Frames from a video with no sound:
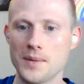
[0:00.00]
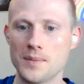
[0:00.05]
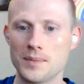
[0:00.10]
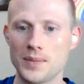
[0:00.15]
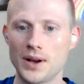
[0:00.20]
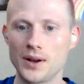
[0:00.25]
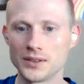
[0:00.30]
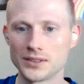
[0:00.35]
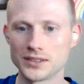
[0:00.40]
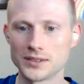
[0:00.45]

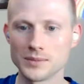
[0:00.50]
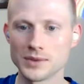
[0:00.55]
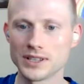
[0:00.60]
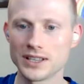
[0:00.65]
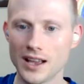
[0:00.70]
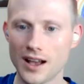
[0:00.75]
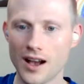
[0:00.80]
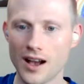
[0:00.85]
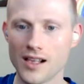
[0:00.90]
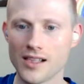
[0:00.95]
But
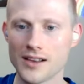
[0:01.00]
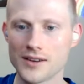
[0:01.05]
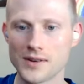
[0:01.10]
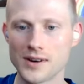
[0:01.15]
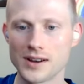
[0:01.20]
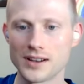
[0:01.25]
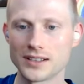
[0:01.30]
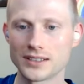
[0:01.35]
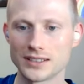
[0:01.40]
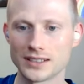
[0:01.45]
ultimately, all I
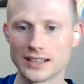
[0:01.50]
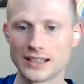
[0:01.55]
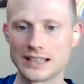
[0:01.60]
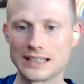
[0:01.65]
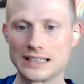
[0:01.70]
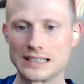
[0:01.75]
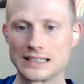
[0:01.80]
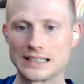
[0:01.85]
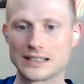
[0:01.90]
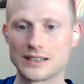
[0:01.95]
want
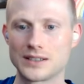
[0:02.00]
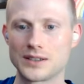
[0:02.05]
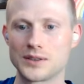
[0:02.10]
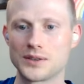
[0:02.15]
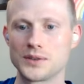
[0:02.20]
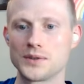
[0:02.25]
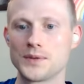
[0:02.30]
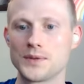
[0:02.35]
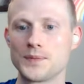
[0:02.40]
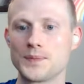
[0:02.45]
is
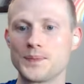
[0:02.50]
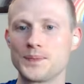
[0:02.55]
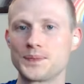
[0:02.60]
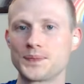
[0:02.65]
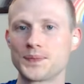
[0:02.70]
to